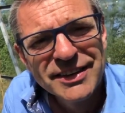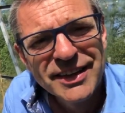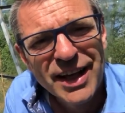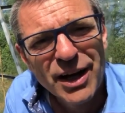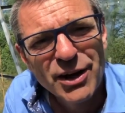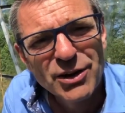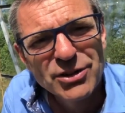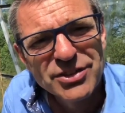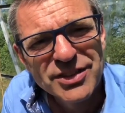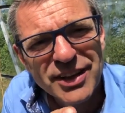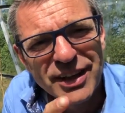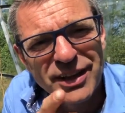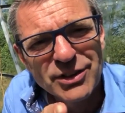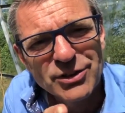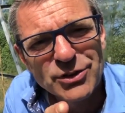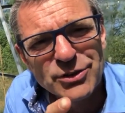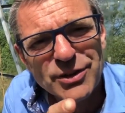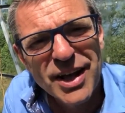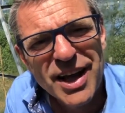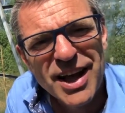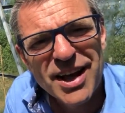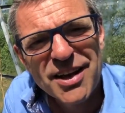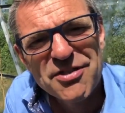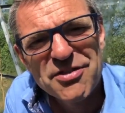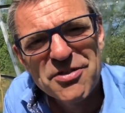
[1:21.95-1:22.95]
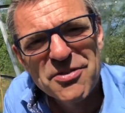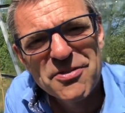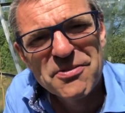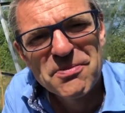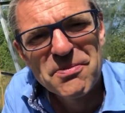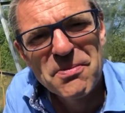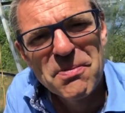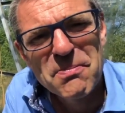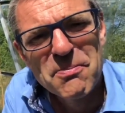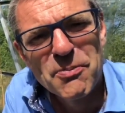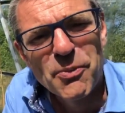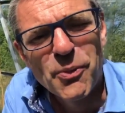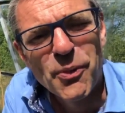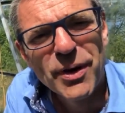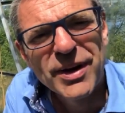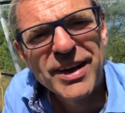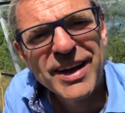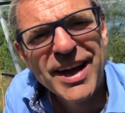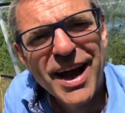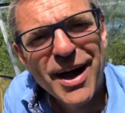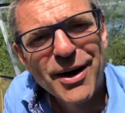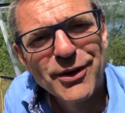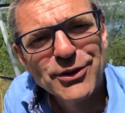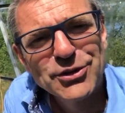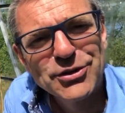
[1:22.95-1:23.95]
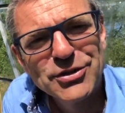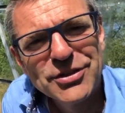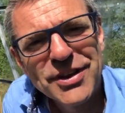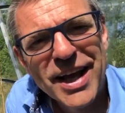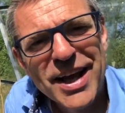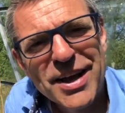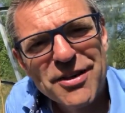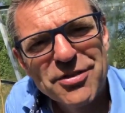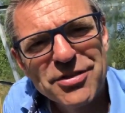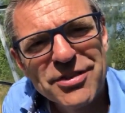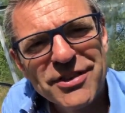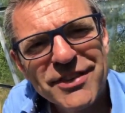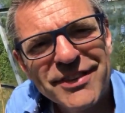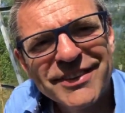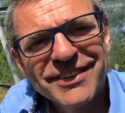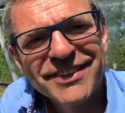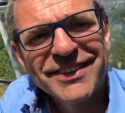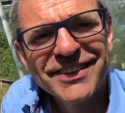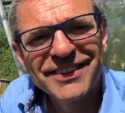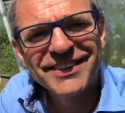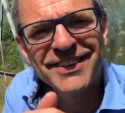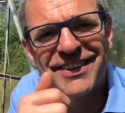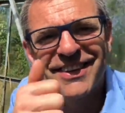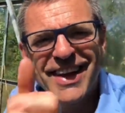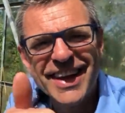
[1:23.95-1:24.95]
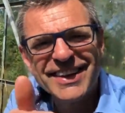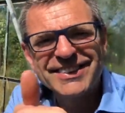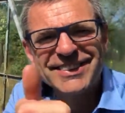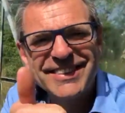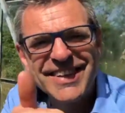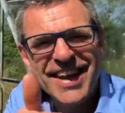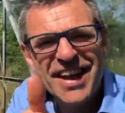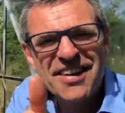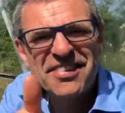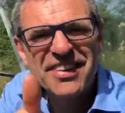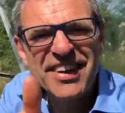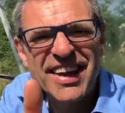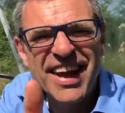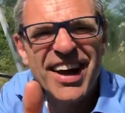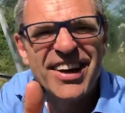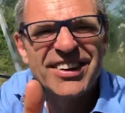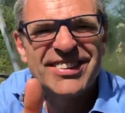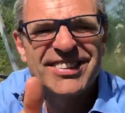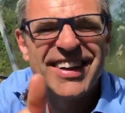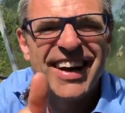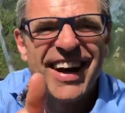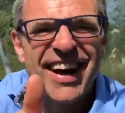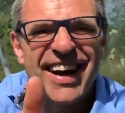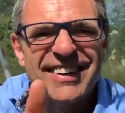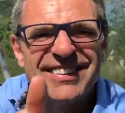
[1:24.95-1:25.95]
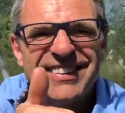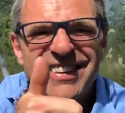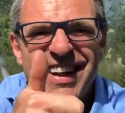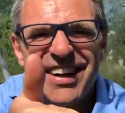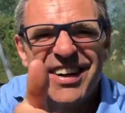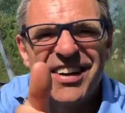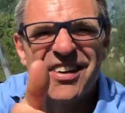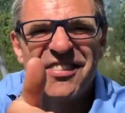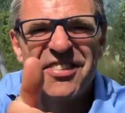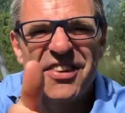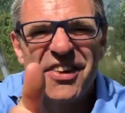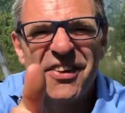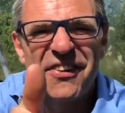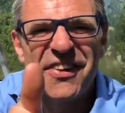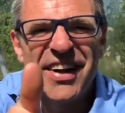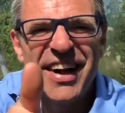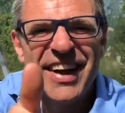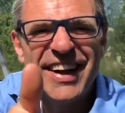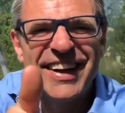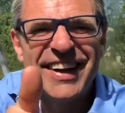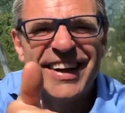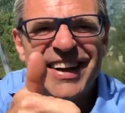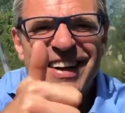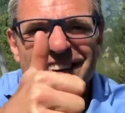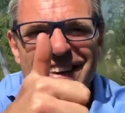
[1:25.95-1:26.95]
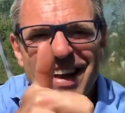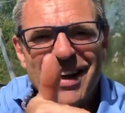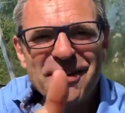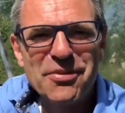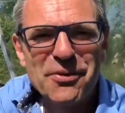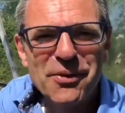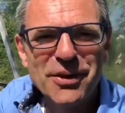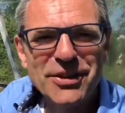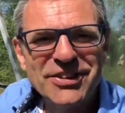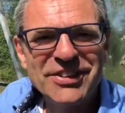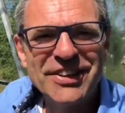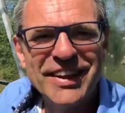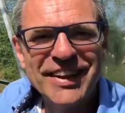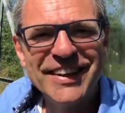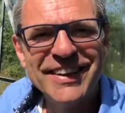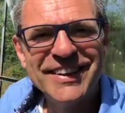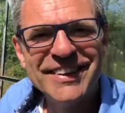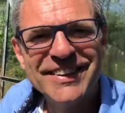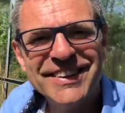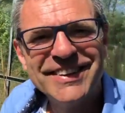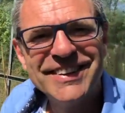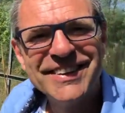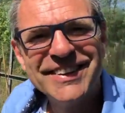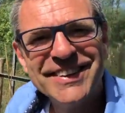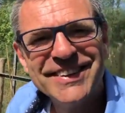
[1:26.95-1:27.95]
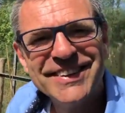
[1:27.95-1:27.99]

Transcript: CowSignals to have more cows saved. Let's save the cows, guys. I love you already. Thanks for watching.